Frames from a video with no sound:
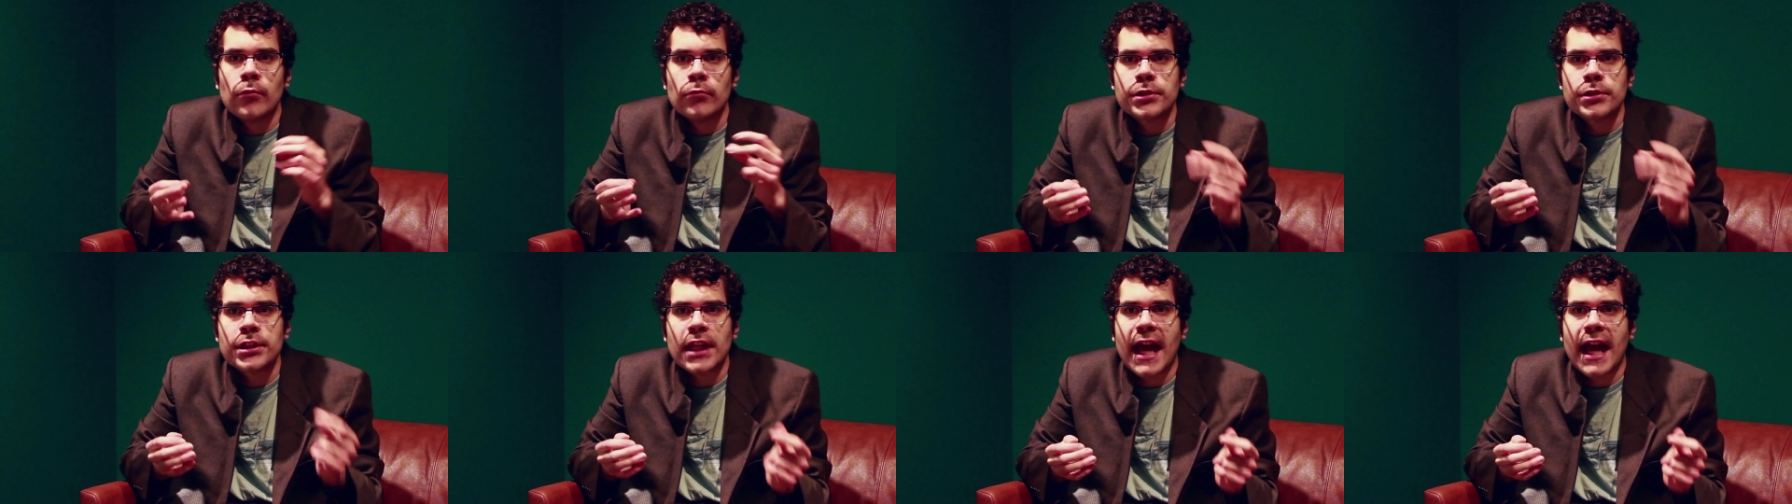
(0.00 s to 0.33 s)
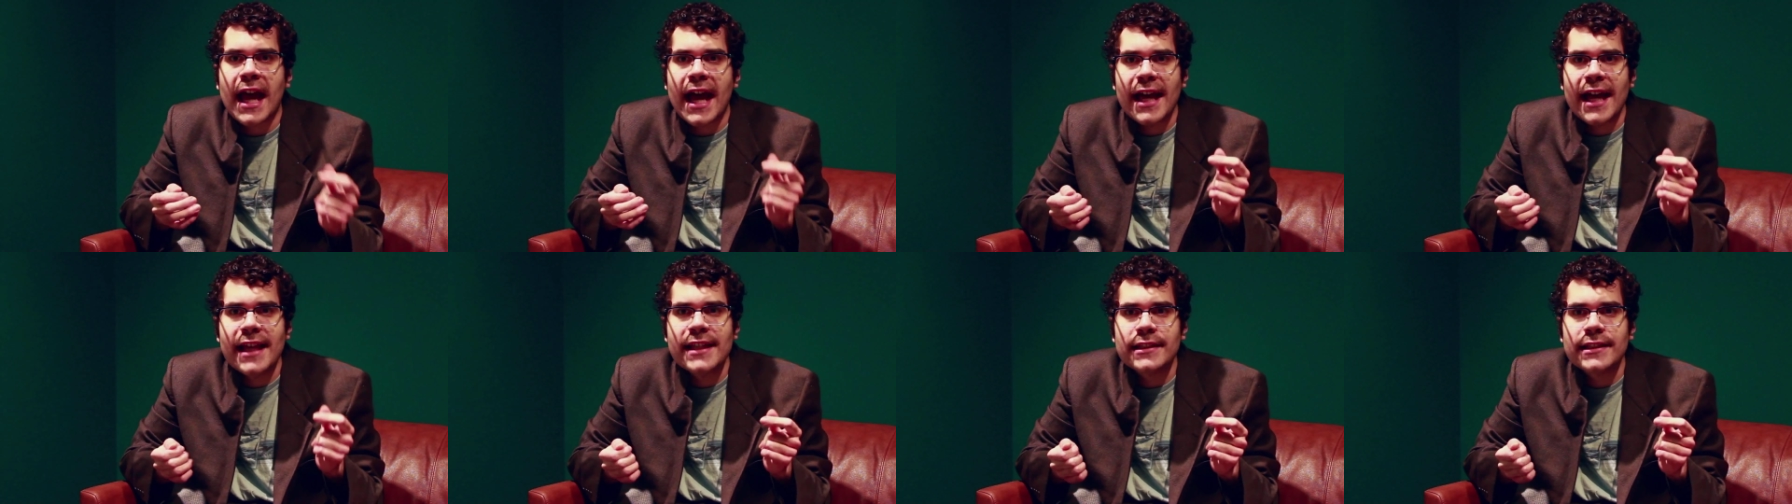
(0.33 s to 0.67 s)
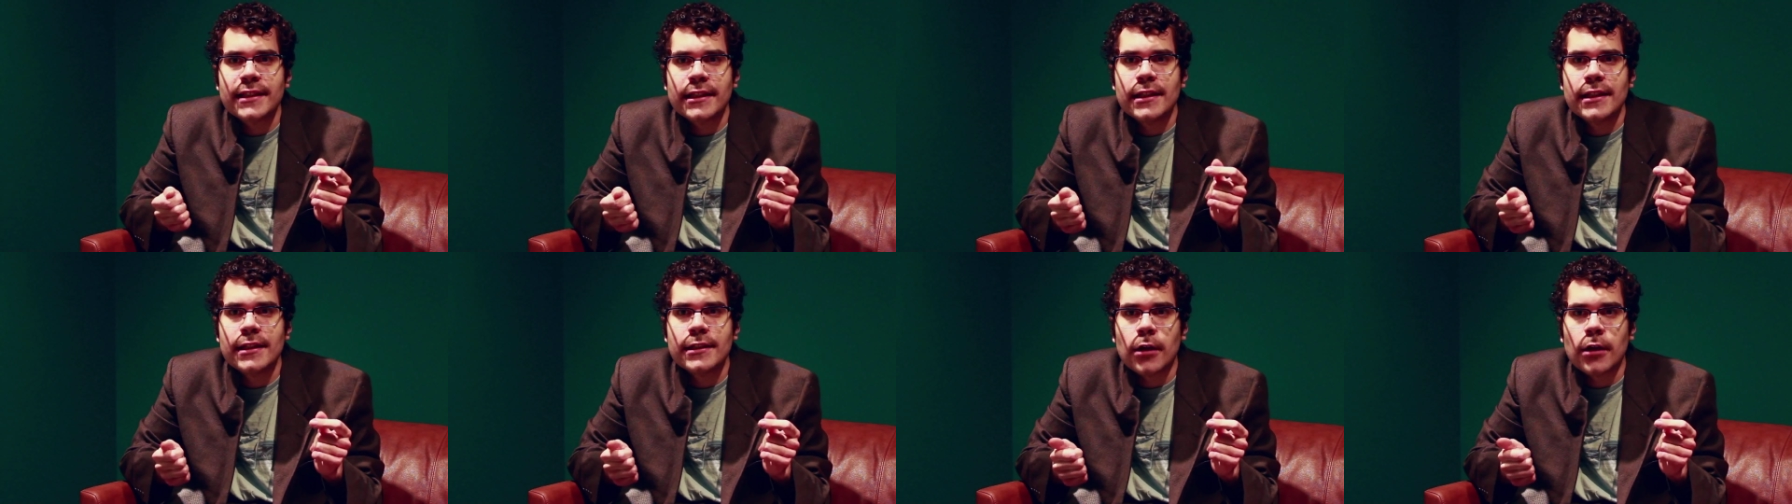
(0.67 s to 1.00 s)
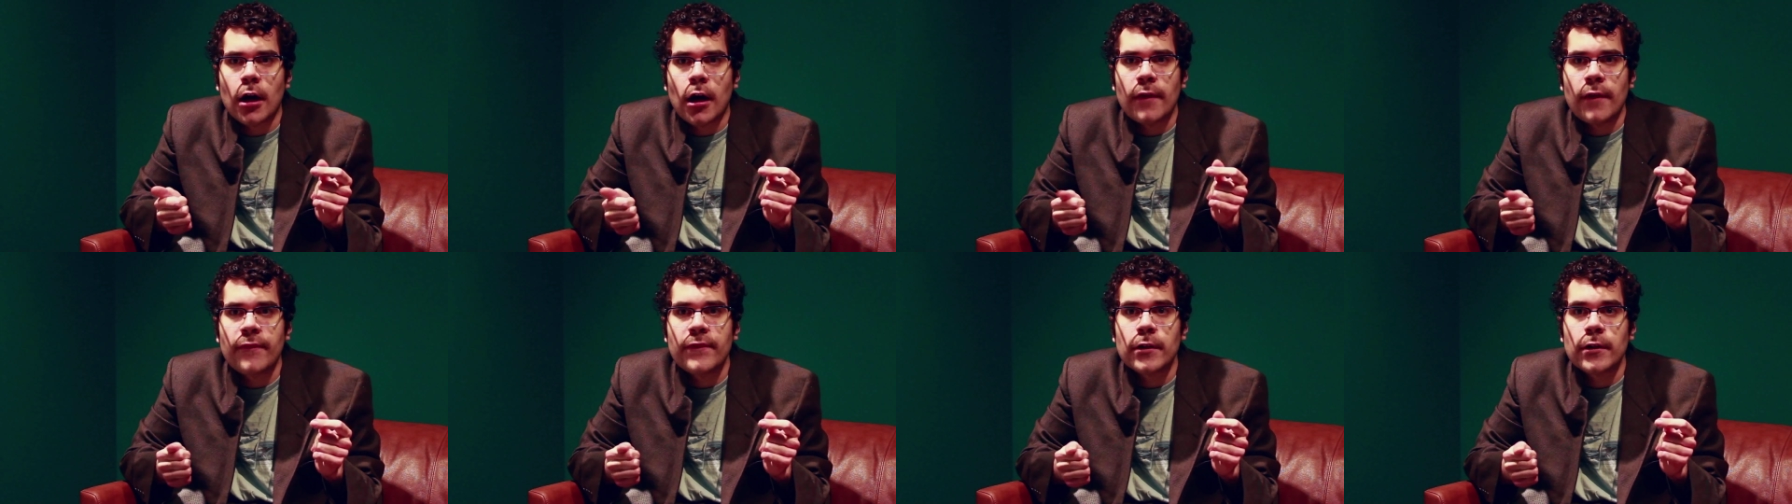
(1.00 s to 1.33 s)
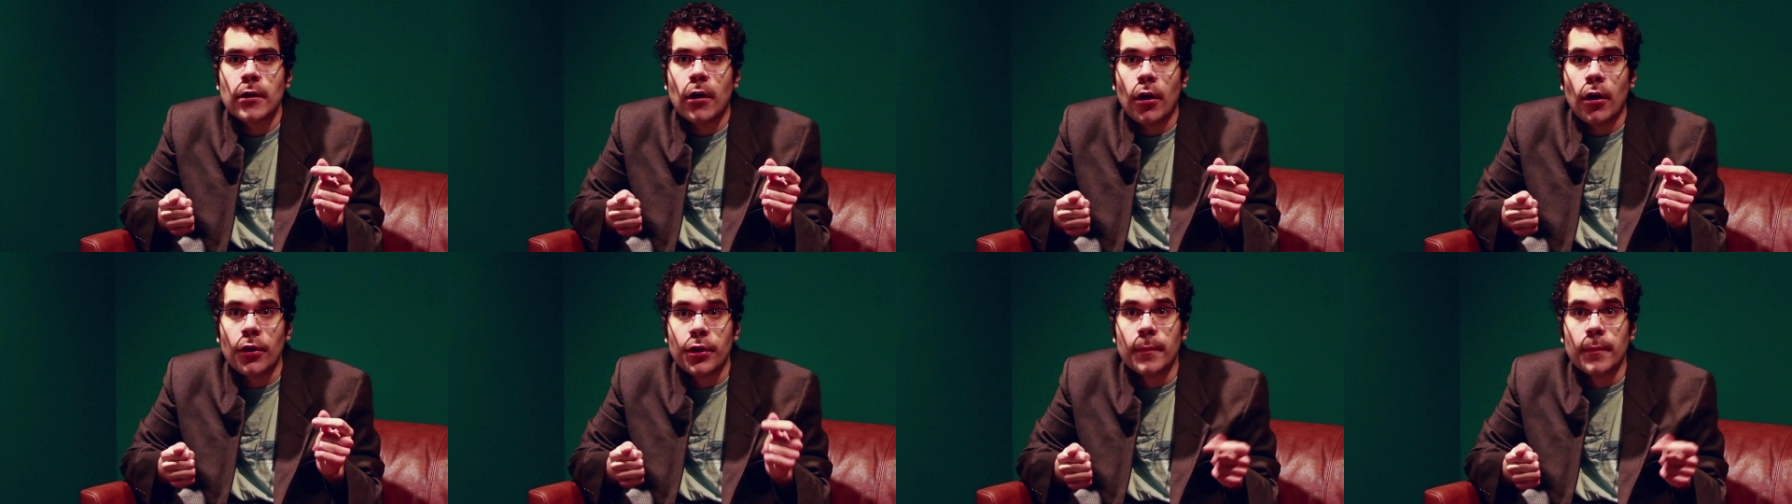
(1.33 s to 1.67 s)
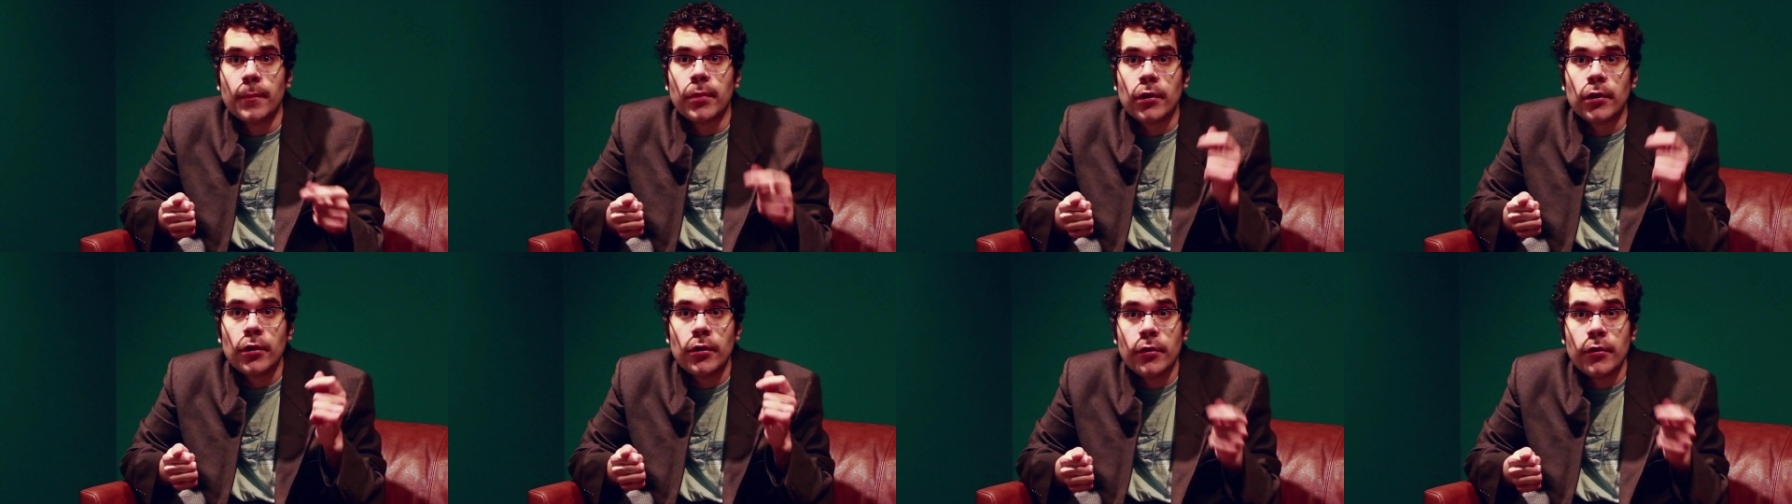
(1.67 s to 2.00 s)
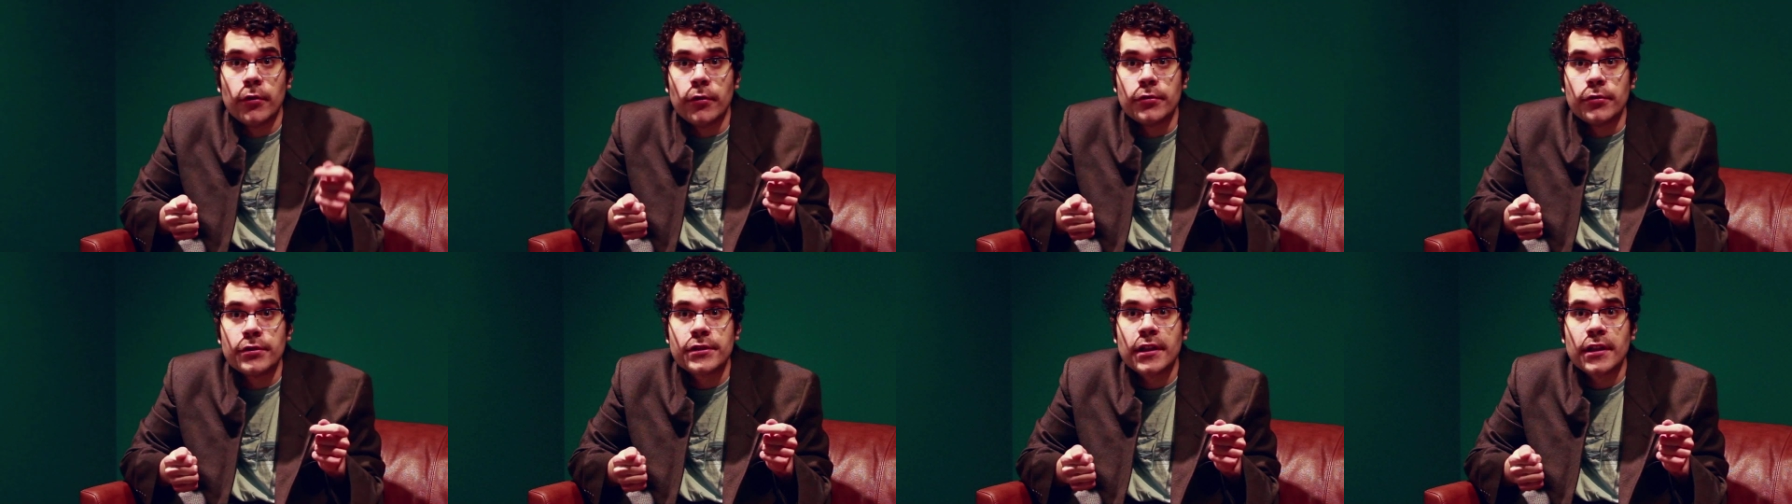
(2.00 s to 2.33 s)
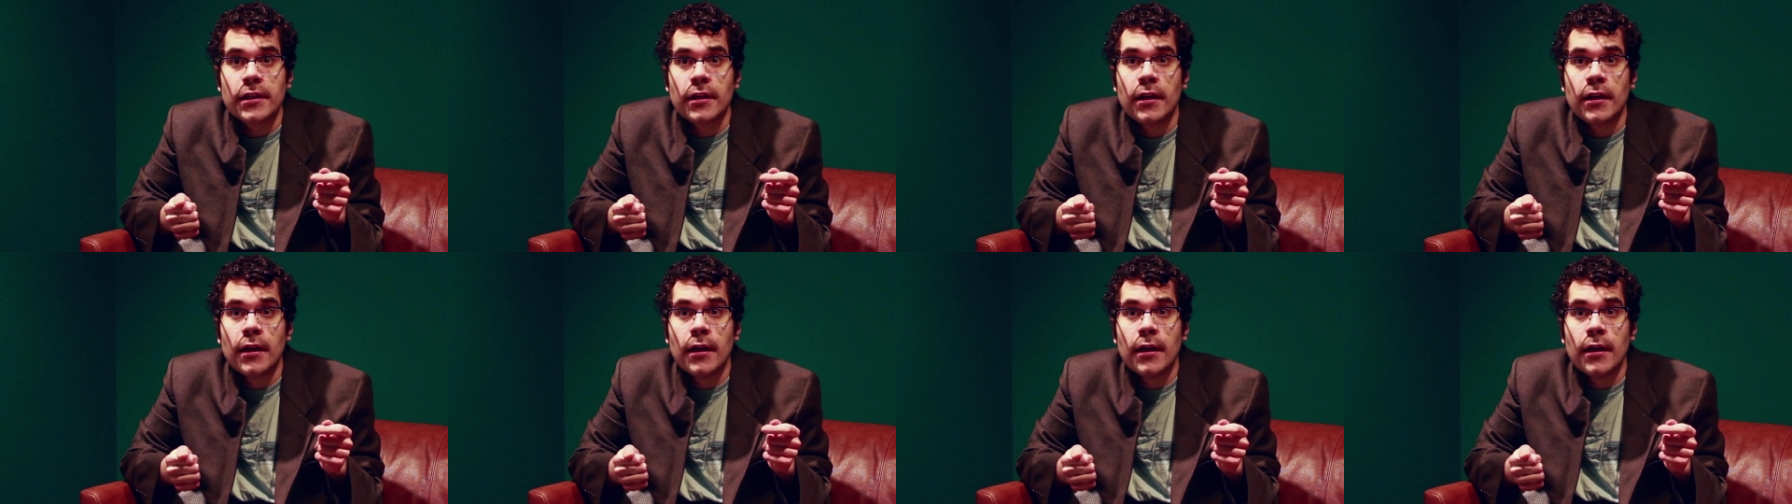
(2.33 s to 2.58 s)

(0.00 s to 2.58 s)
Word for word: Jazz is often called the blues